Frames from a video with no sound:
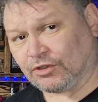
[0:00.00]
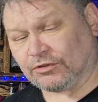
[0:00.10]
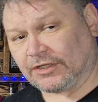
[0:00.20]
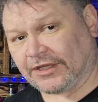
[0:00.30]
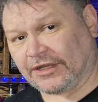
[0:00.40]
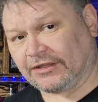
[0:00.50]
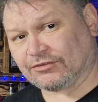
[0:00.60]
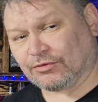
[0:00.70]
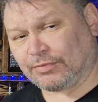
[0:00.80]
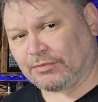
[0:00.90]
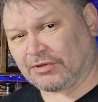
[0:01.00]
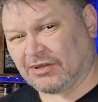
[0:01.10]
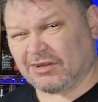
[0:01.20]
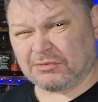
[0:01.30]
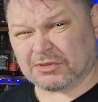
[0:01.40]
Look, I get it. Some people
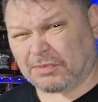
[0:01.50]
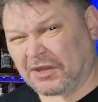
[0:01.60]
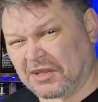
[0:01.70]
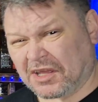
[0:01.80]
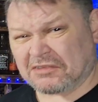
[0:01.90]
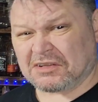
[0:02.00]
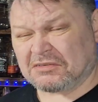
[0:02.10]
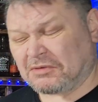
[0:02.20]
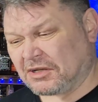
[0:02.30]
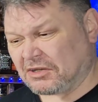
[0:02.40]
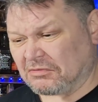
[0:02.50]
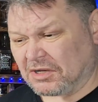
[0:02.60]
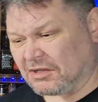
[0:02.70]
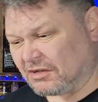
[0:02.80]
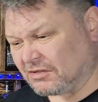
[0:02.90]
go, "Oh, what's the point of that? Why are you
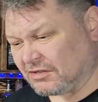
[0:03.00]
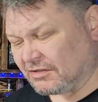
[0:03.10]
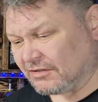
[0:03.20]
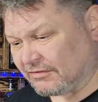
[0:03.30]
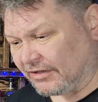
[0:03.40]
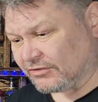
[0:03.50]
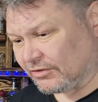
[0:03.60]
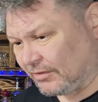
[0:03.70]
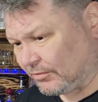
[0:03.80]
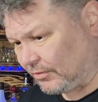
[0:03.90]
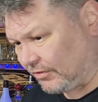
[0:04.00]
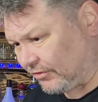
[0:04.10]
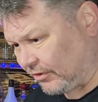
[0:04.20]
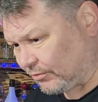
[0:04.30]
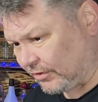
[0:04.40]
doing it?" Right, so I'm doing
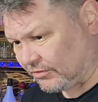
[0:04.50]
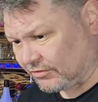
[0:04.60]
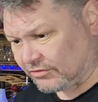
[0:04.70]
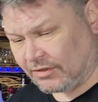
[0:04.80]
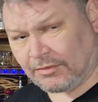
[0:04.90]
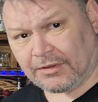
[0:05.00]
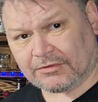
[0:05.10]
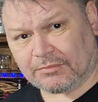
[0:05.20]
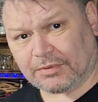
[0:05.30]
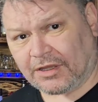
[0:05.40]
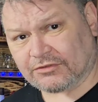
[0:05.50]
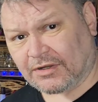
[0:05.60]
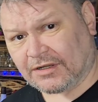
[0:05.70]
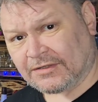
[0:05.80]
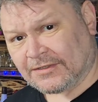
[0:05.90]
it for health reasons, simple as,
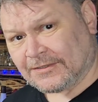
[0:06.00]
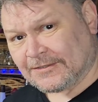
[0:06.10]
right?